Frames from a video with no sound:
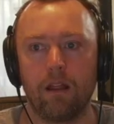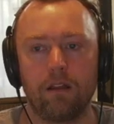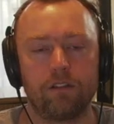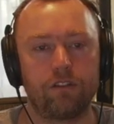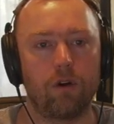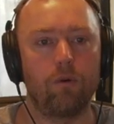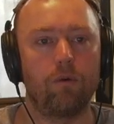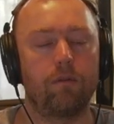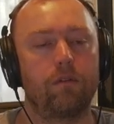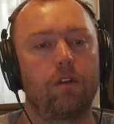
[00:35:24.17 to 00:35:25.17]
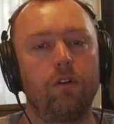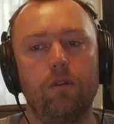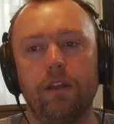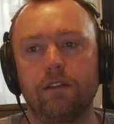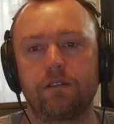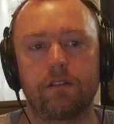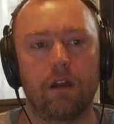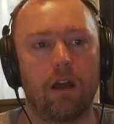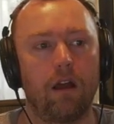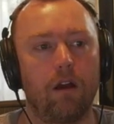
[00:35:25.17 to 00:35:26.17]
So to do this,
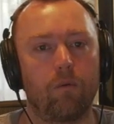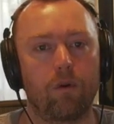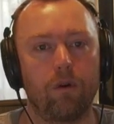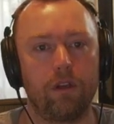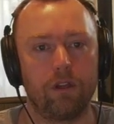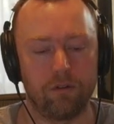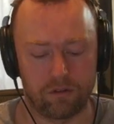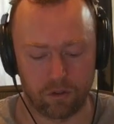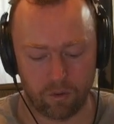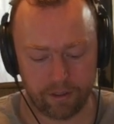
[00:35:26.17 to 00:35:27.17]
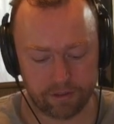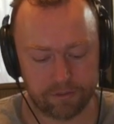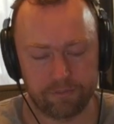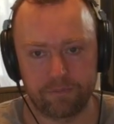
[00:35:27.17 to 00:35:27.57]
we're going to use noise